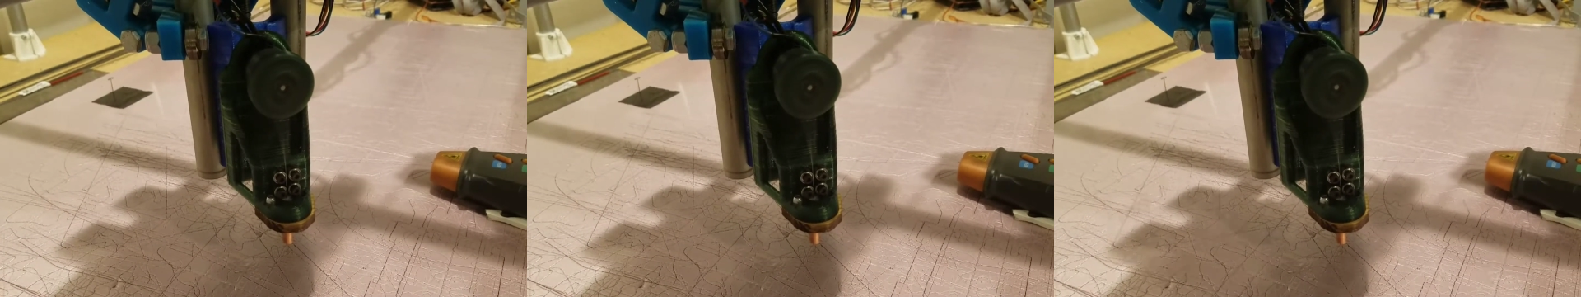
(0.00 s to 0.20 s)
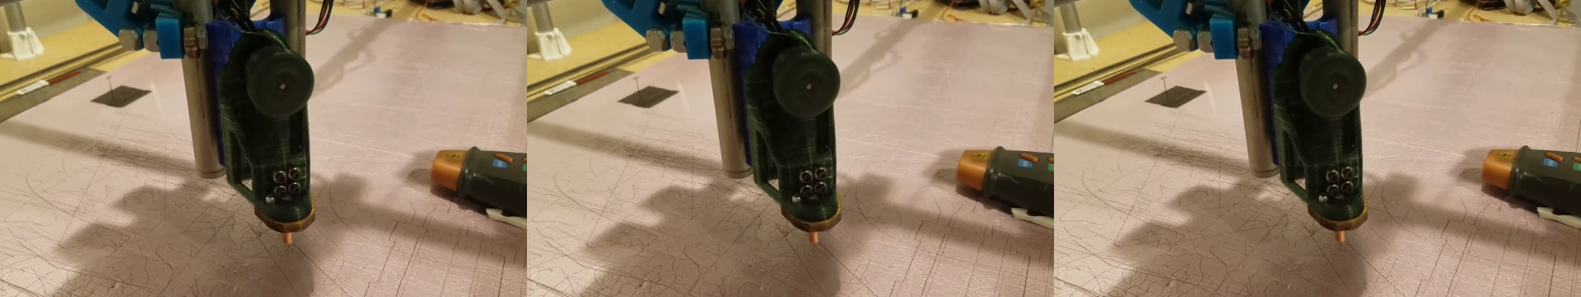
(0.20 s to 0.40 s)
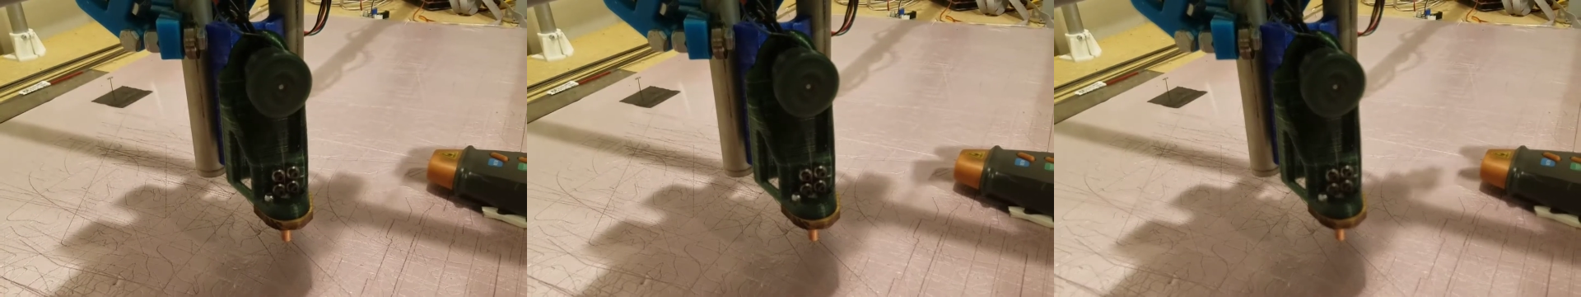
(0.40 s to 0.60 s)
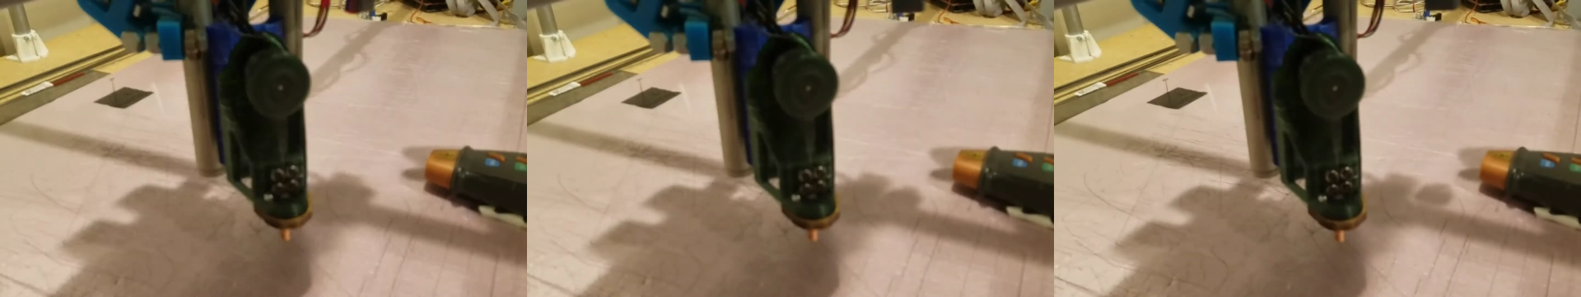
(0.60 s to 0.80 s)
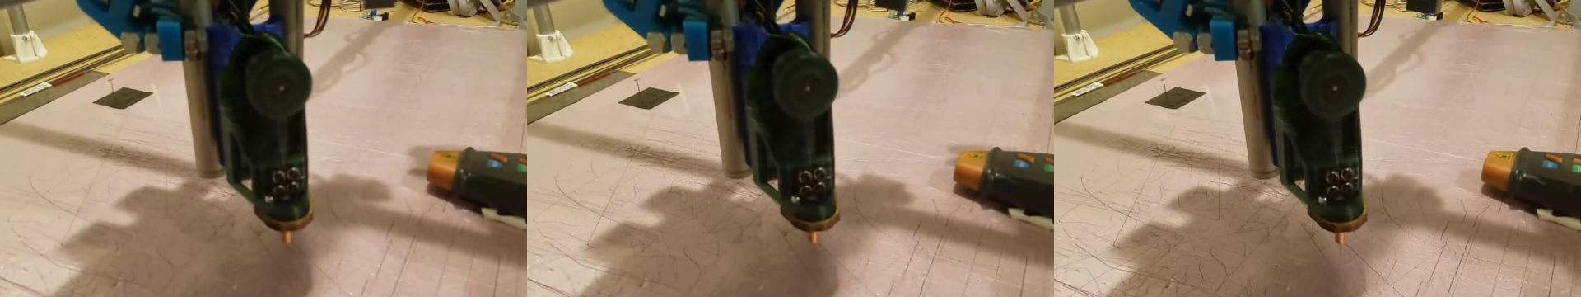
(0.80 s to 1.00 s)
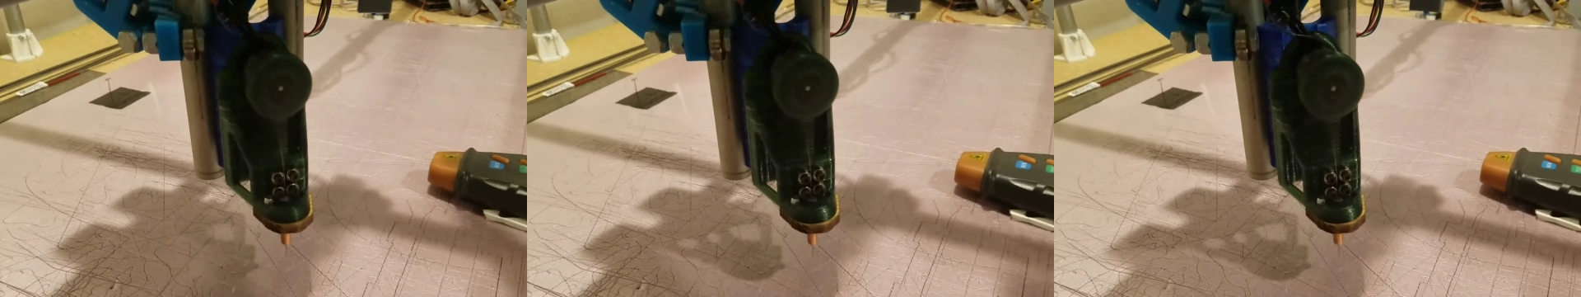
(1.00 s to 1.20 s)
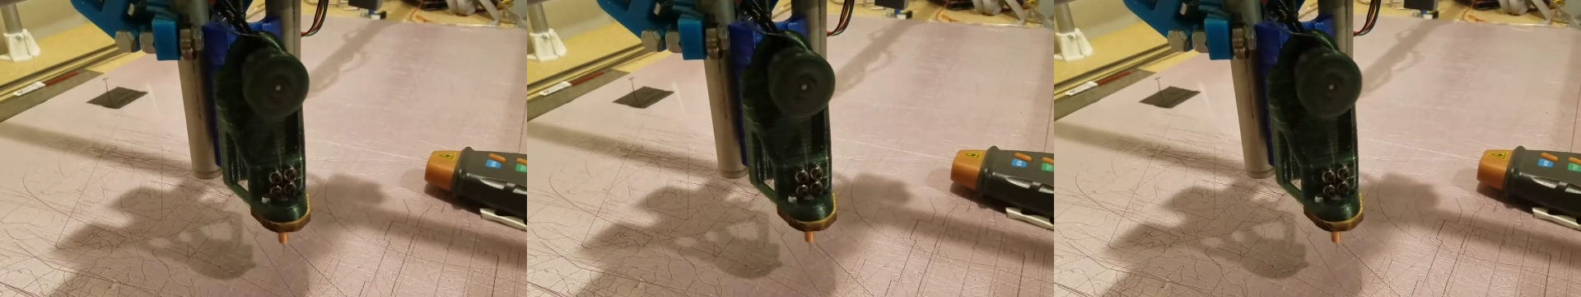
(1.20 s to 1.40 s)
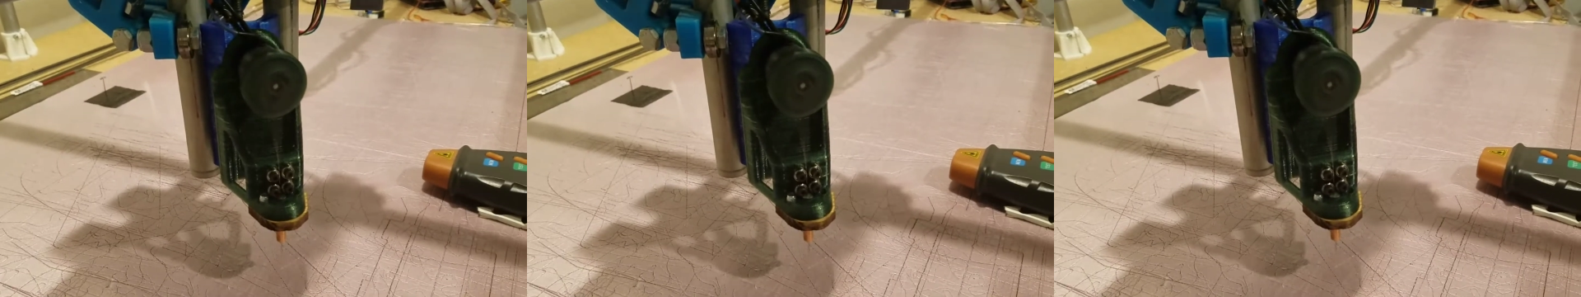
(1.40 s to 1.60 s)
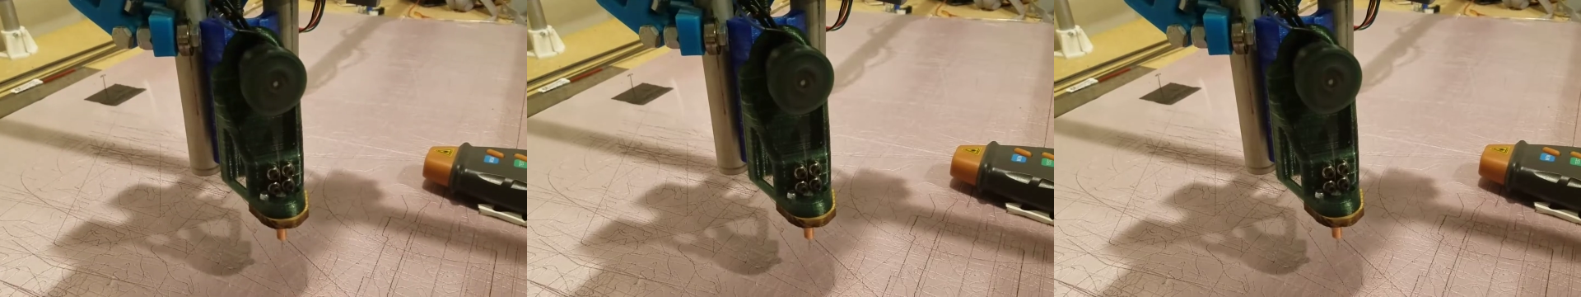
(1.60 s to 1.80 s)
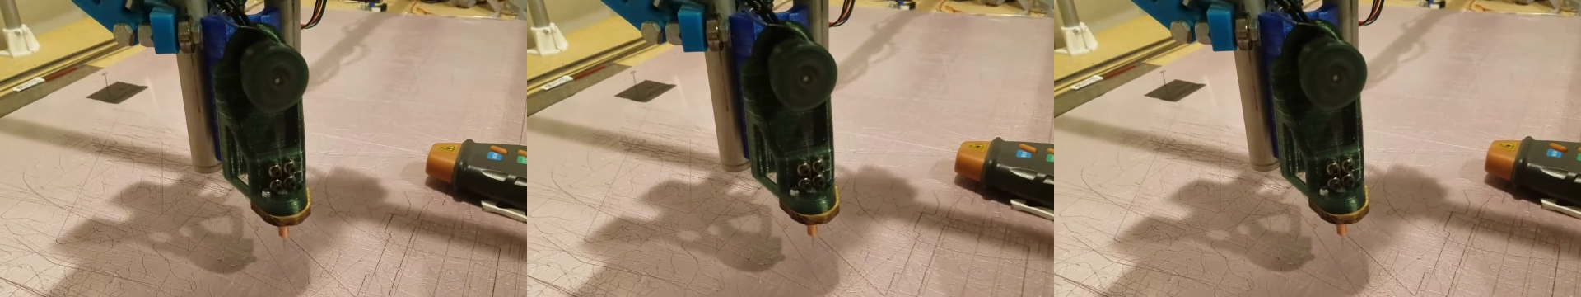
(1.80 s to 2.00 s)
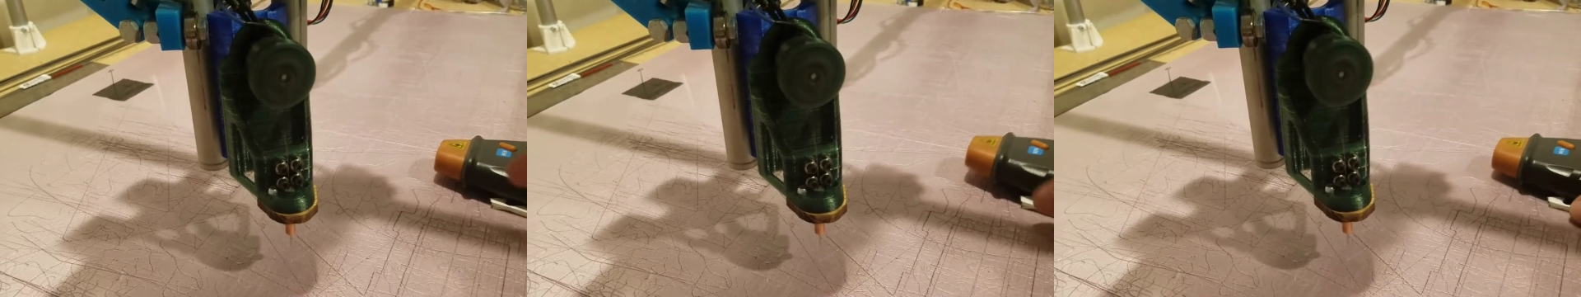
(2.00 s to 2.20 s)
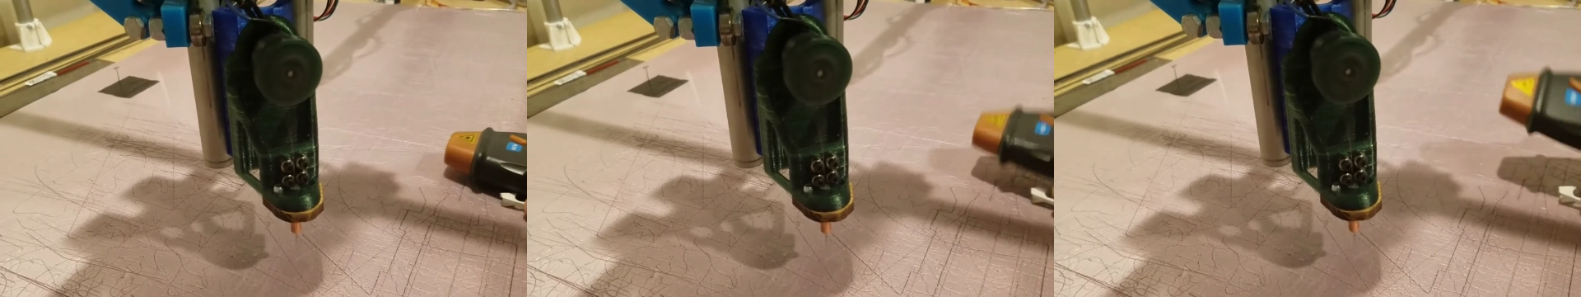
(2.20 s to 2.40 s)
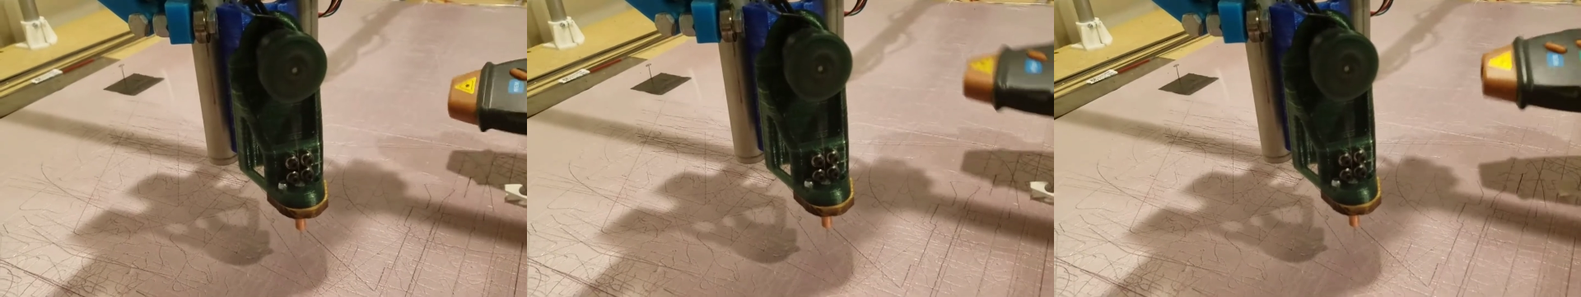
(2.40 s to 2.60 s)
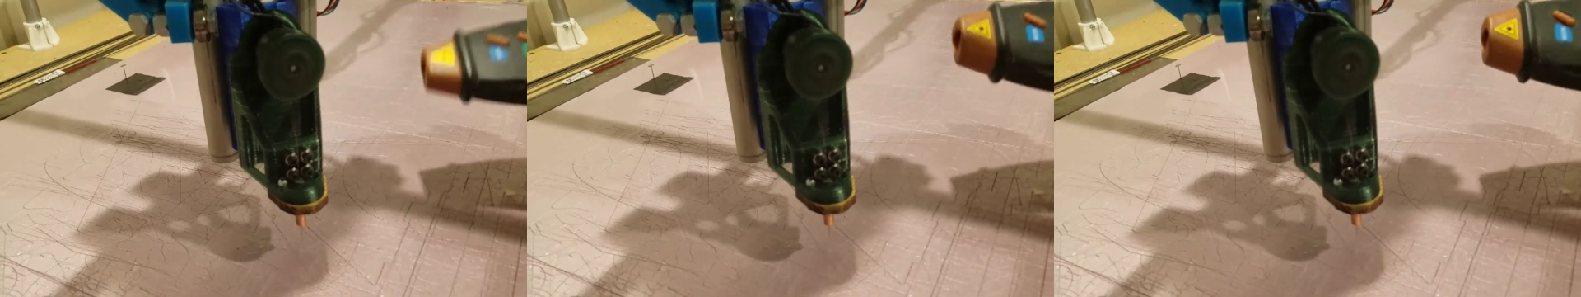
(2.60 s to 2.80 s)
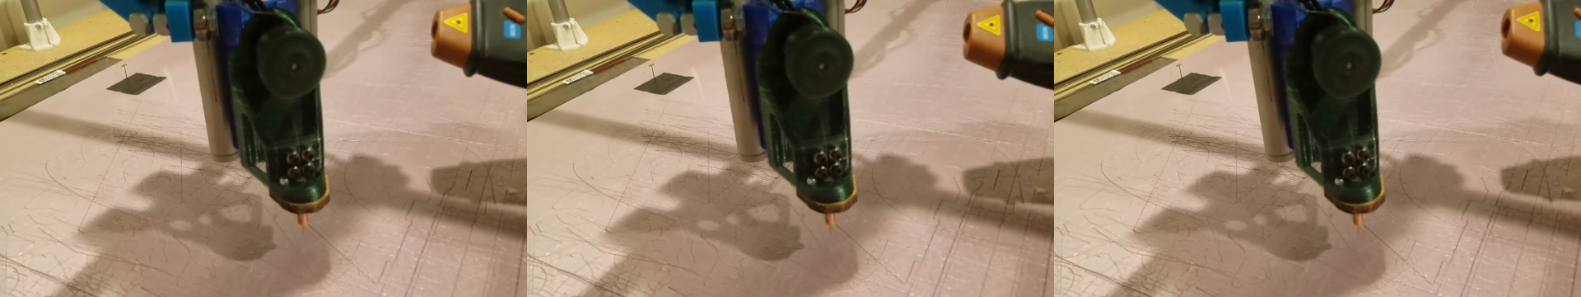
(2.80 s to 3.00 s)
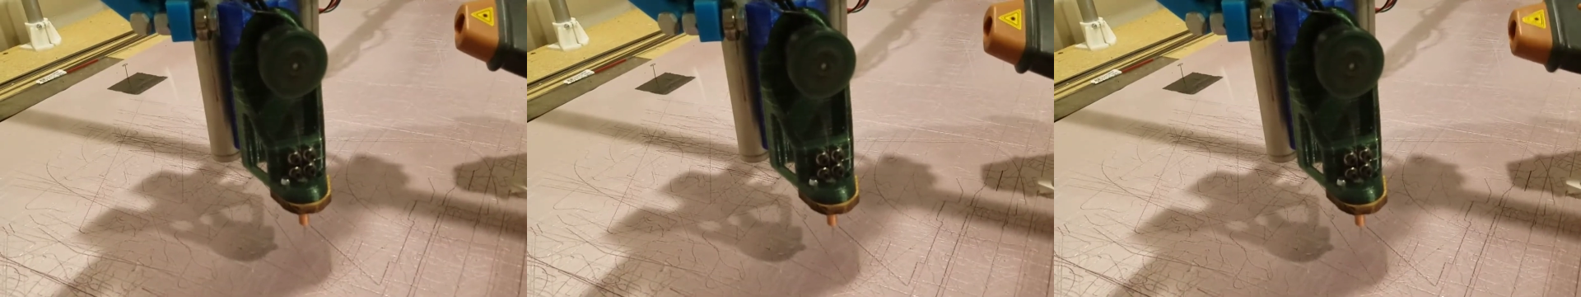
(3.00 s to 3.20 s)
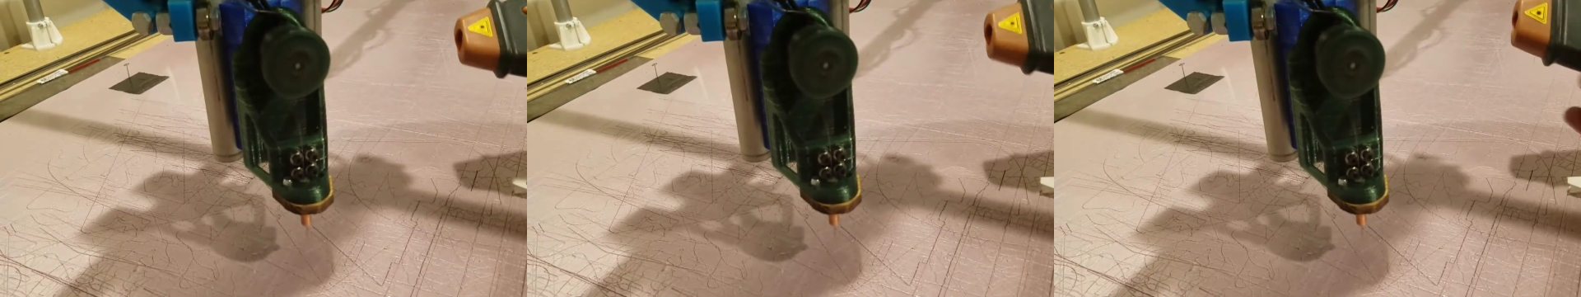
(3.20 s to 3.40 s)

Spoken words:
[unreadable: no face in view]